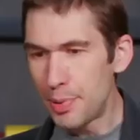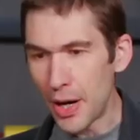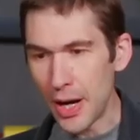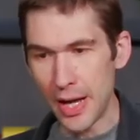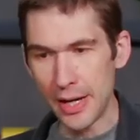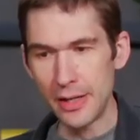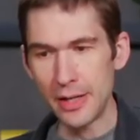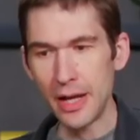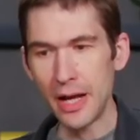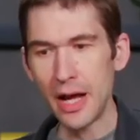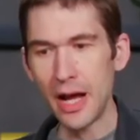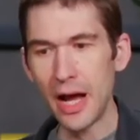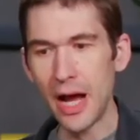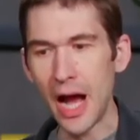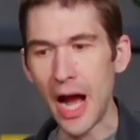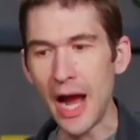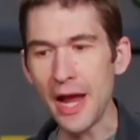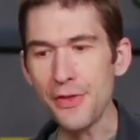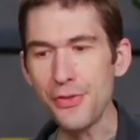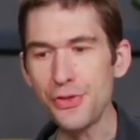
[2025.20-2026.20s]
But
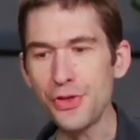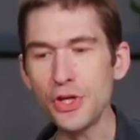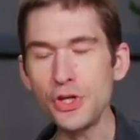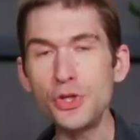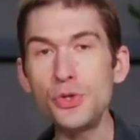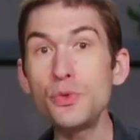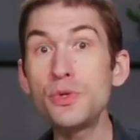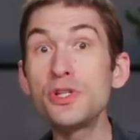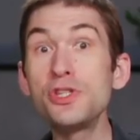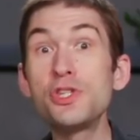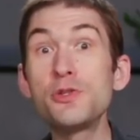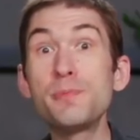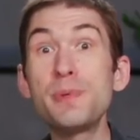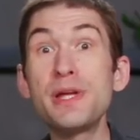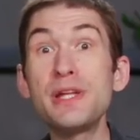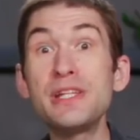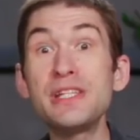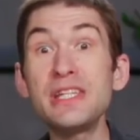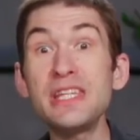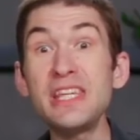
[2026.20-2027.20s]
I think you can
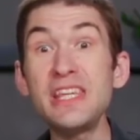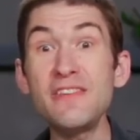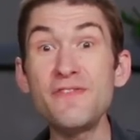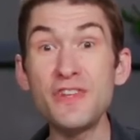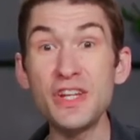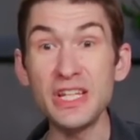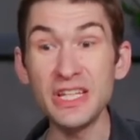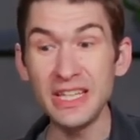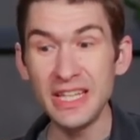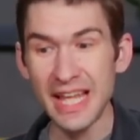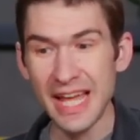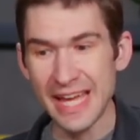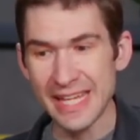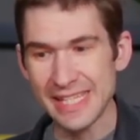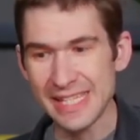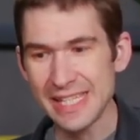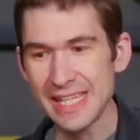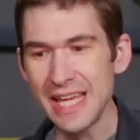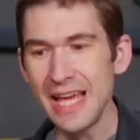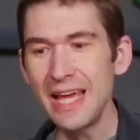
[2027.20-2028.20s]
spend even
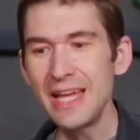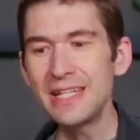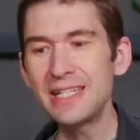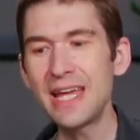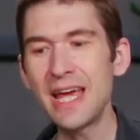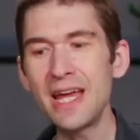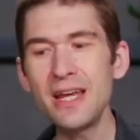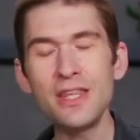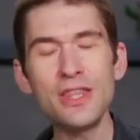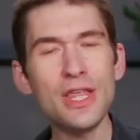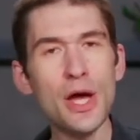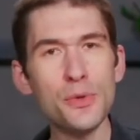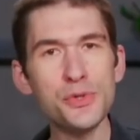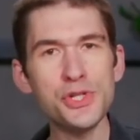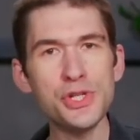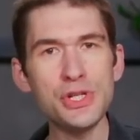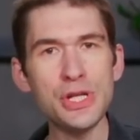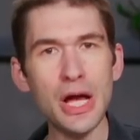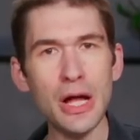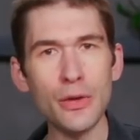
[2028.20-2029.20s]
less, ten
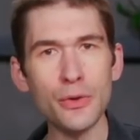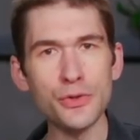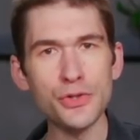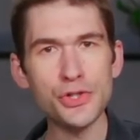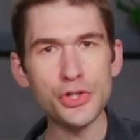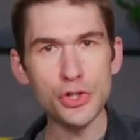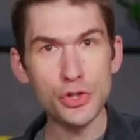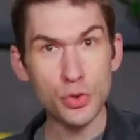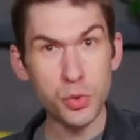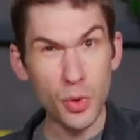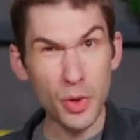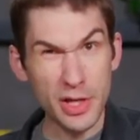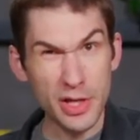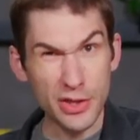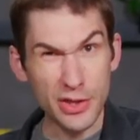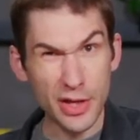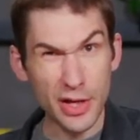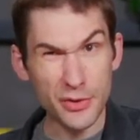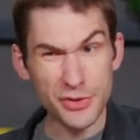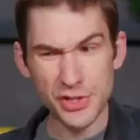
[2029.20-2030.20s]
thousand dollars to twenty
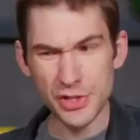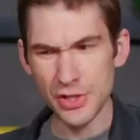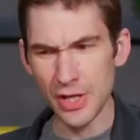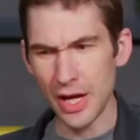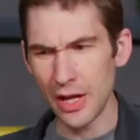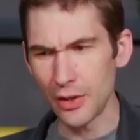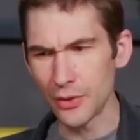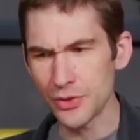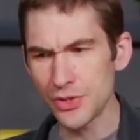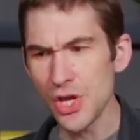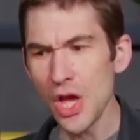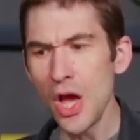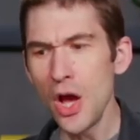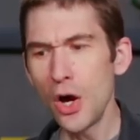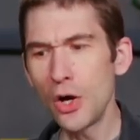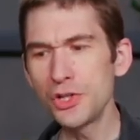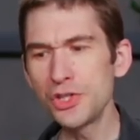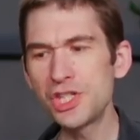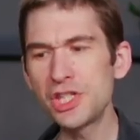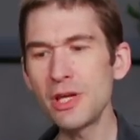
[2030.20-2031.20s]
thousand dollars,
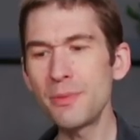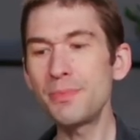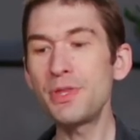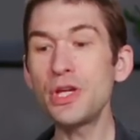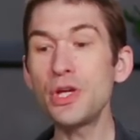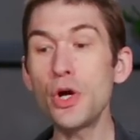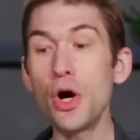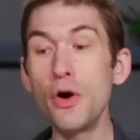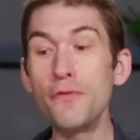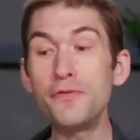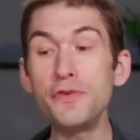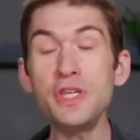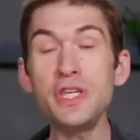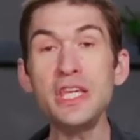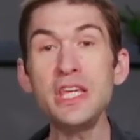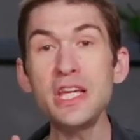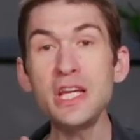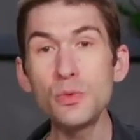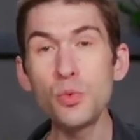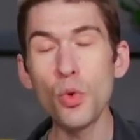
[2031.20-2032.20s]
on something of
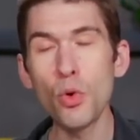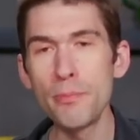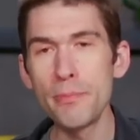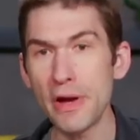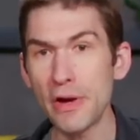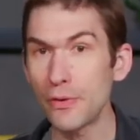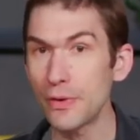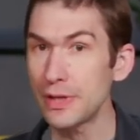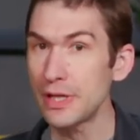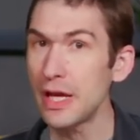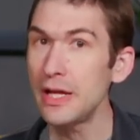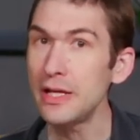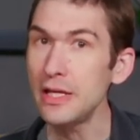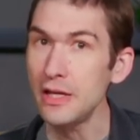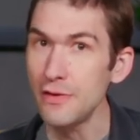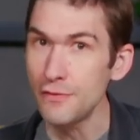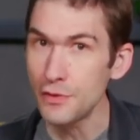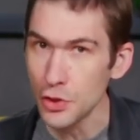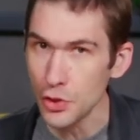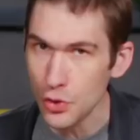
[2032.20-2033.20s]
equal merit and
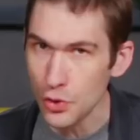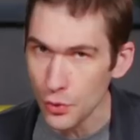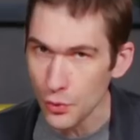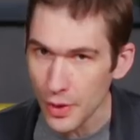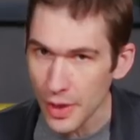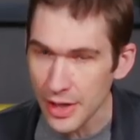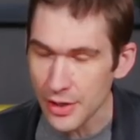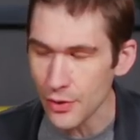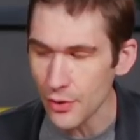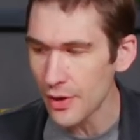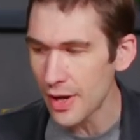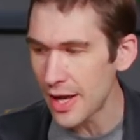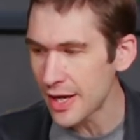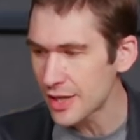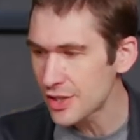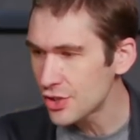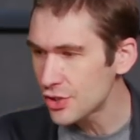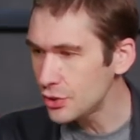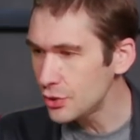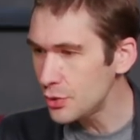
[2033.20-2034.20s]
even greater
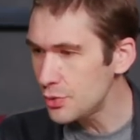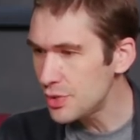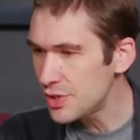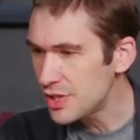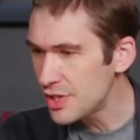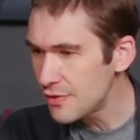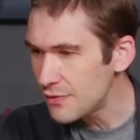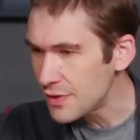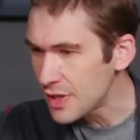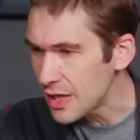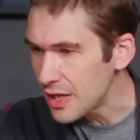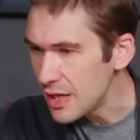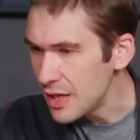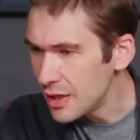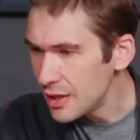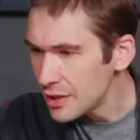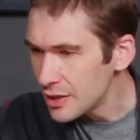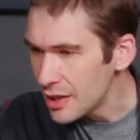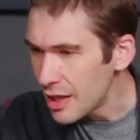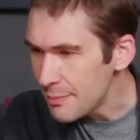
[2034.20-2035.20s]
exclusivity.
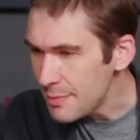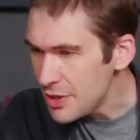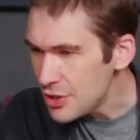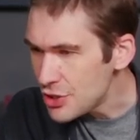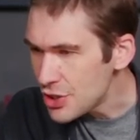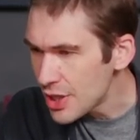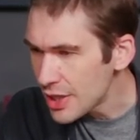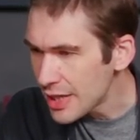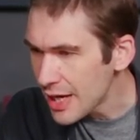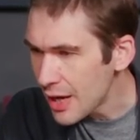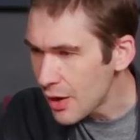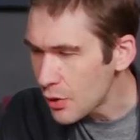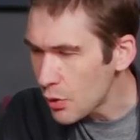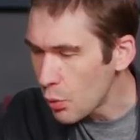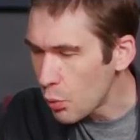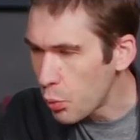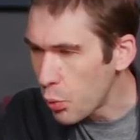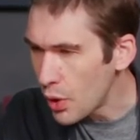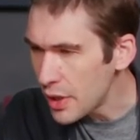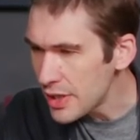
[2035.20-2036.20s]
Let me check
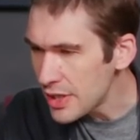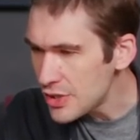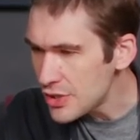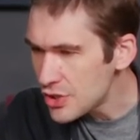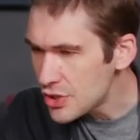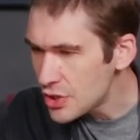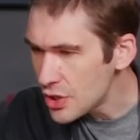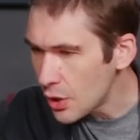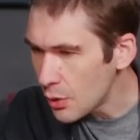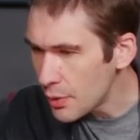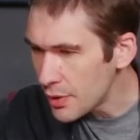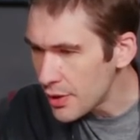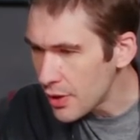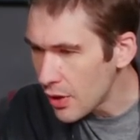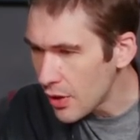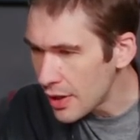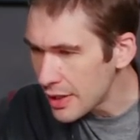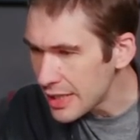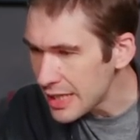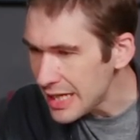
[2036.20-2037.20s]
out what is going
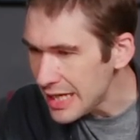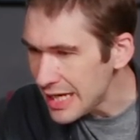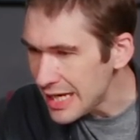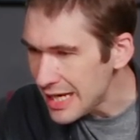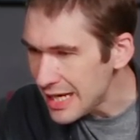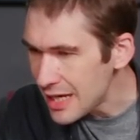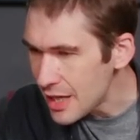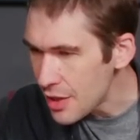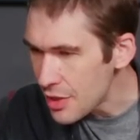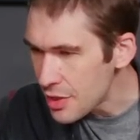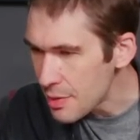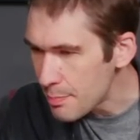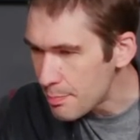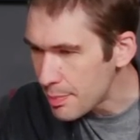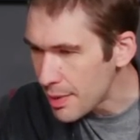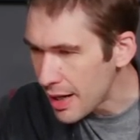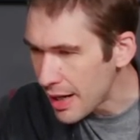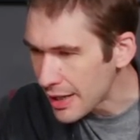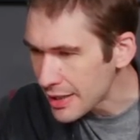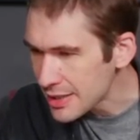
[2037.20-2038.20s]
on in the
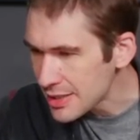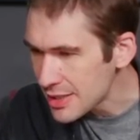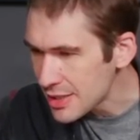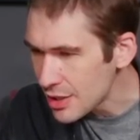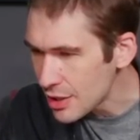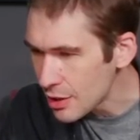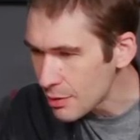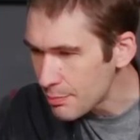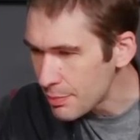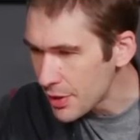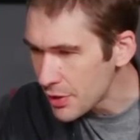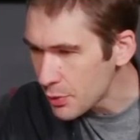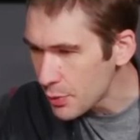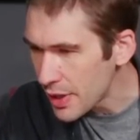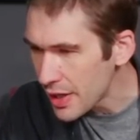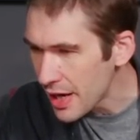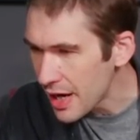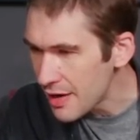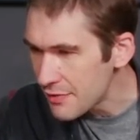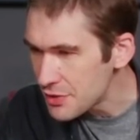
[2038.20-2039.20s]
box here. By the
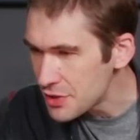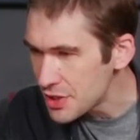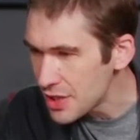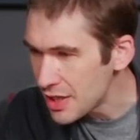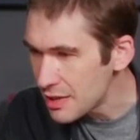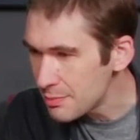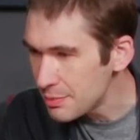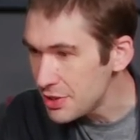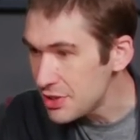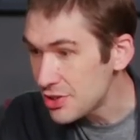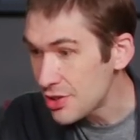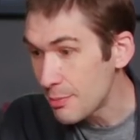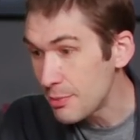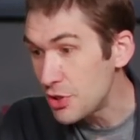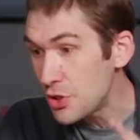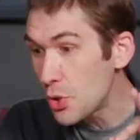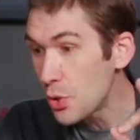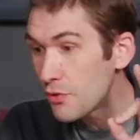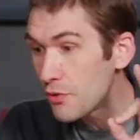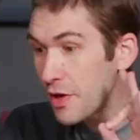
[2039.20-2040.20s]
way, Ivan Yan, please let
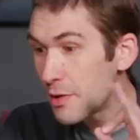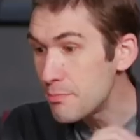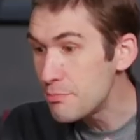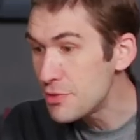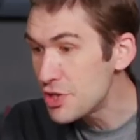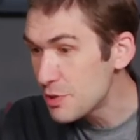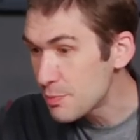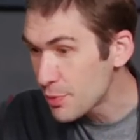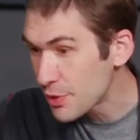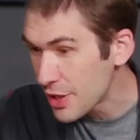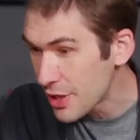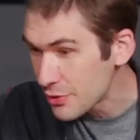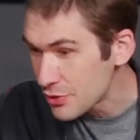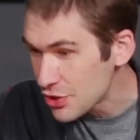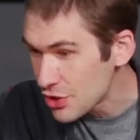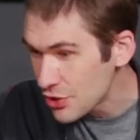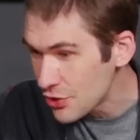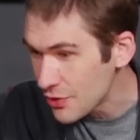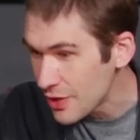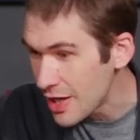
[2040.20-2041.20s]
me if I'm
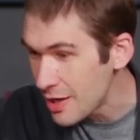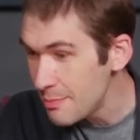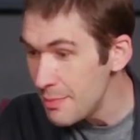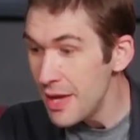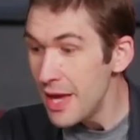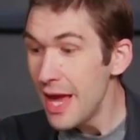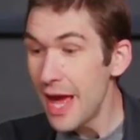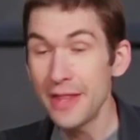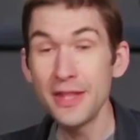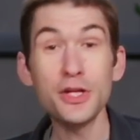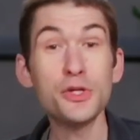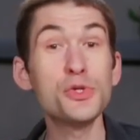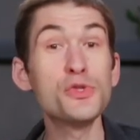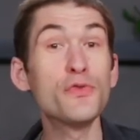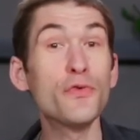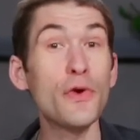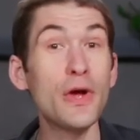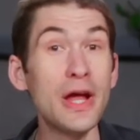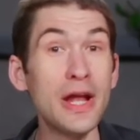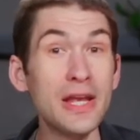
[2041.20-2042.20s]
mispronouncing your name, and that goes
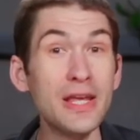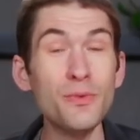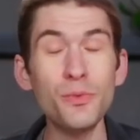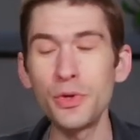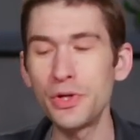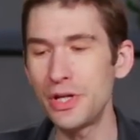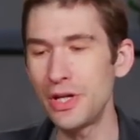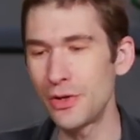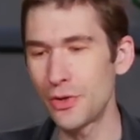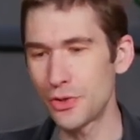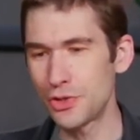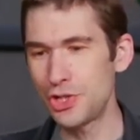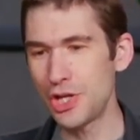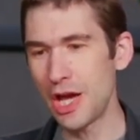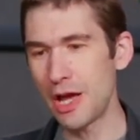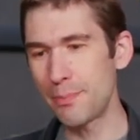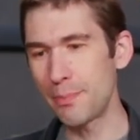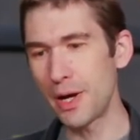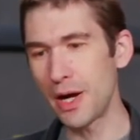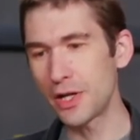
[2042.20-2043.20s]
for anyone in our
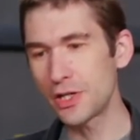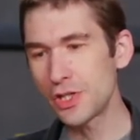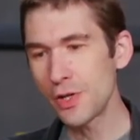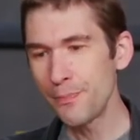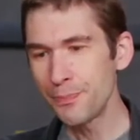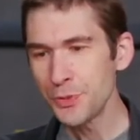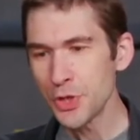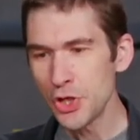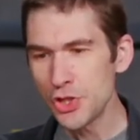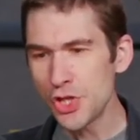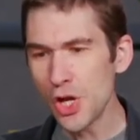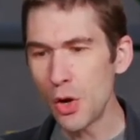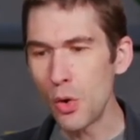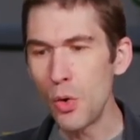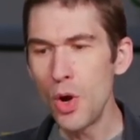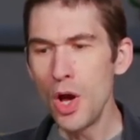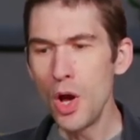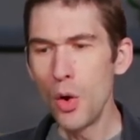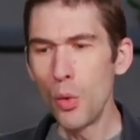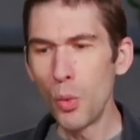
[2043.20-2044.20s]
chat box.
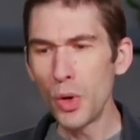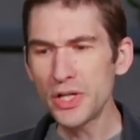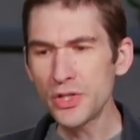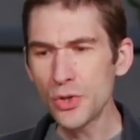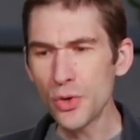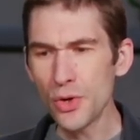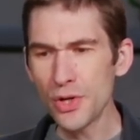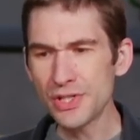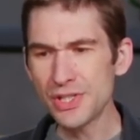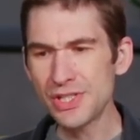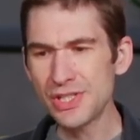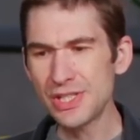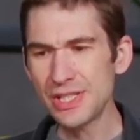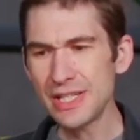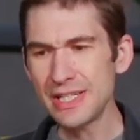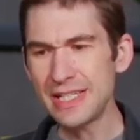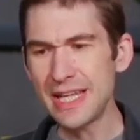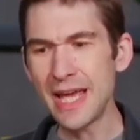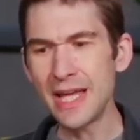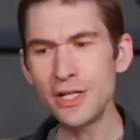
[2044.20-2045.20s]
So, what
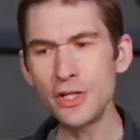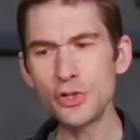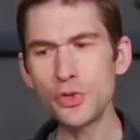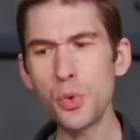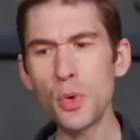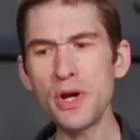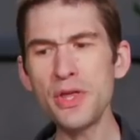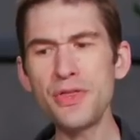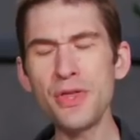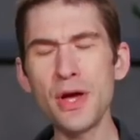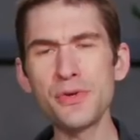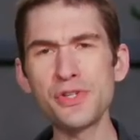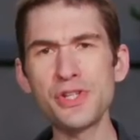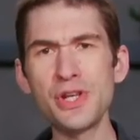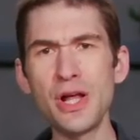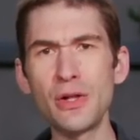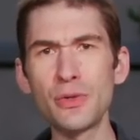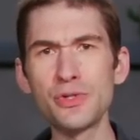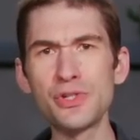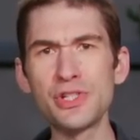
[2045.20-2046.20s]
costs ten thousand dollars to twenty
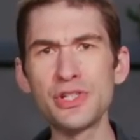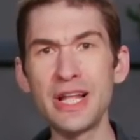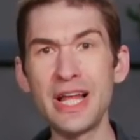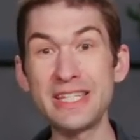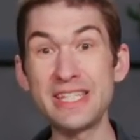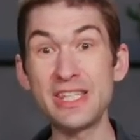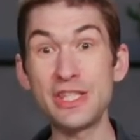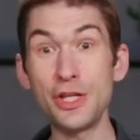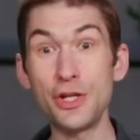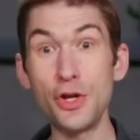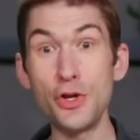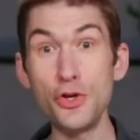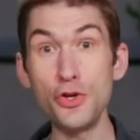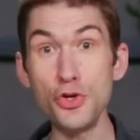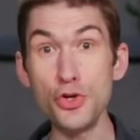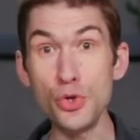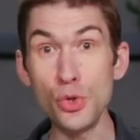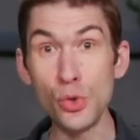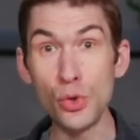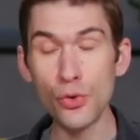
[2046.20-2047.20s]
thousand dollars less than a
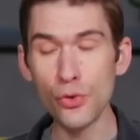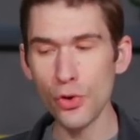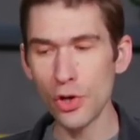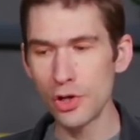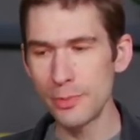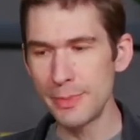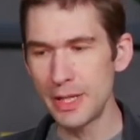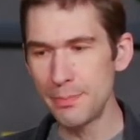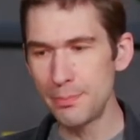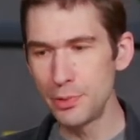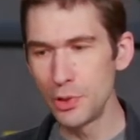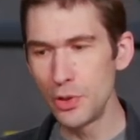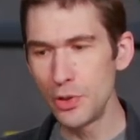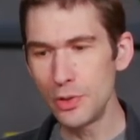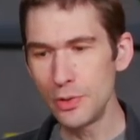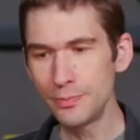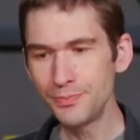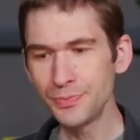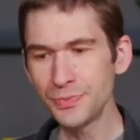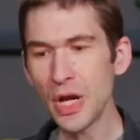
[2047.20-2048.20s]
new Chronomètre
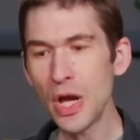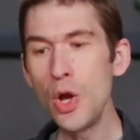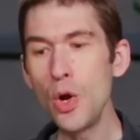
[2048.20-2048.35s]
Bleu?